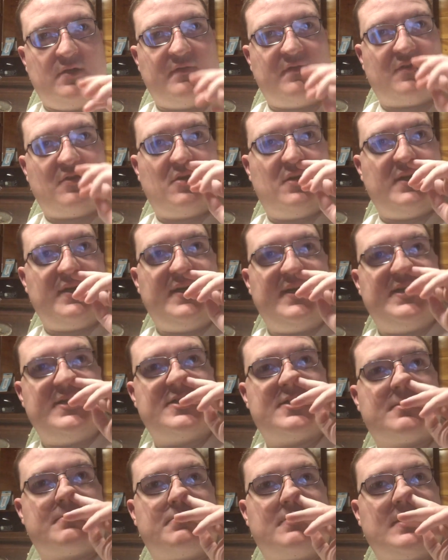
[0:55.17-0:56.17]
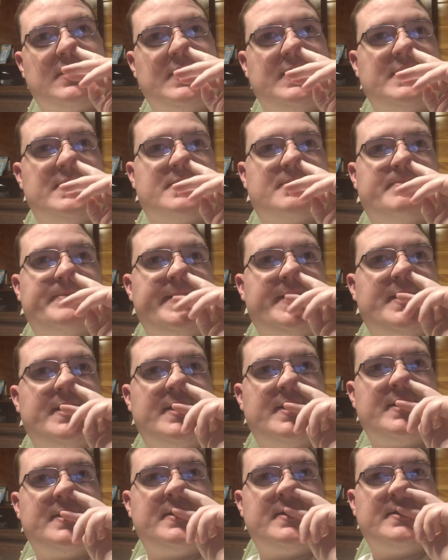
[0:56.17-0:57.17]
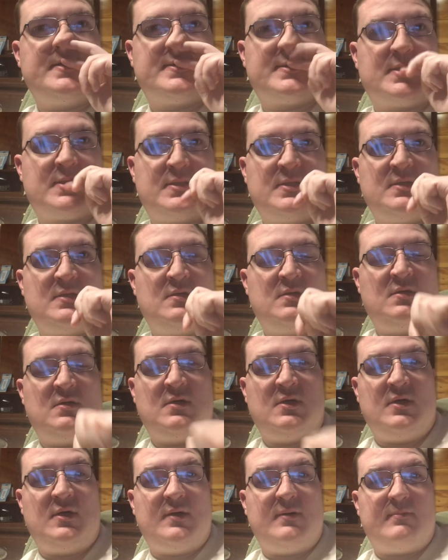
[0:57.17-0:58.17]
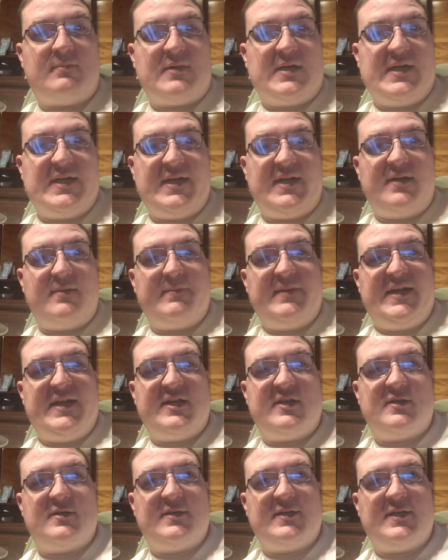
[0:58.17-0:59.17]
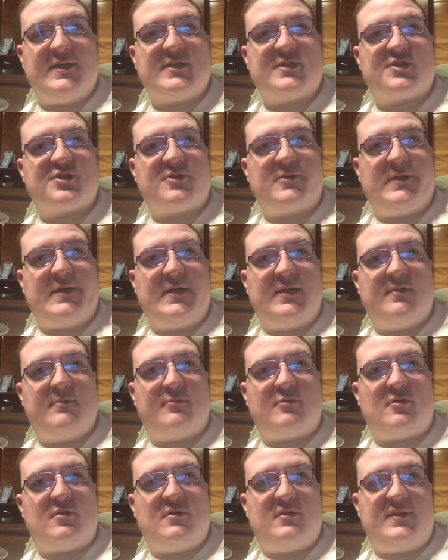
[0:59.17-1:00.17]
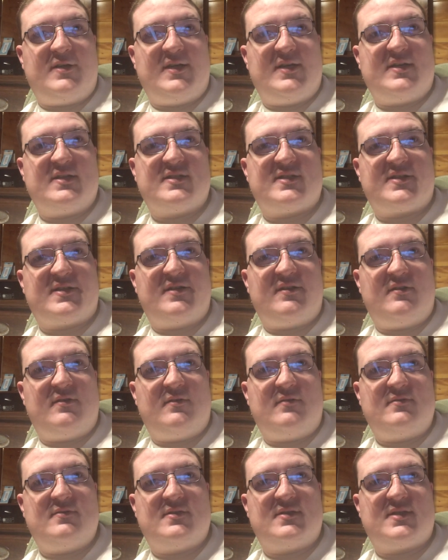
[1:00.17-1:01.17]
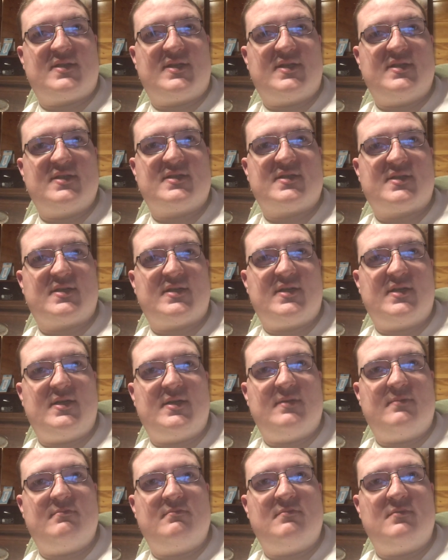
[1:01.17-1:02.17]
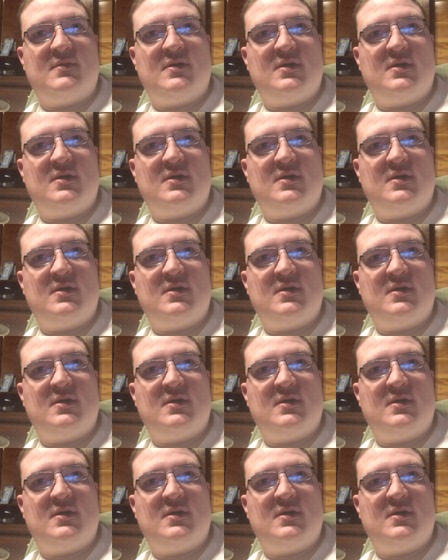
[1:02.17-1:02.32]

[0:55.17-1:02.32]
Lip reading: for each place because Miami International Airport has their own system.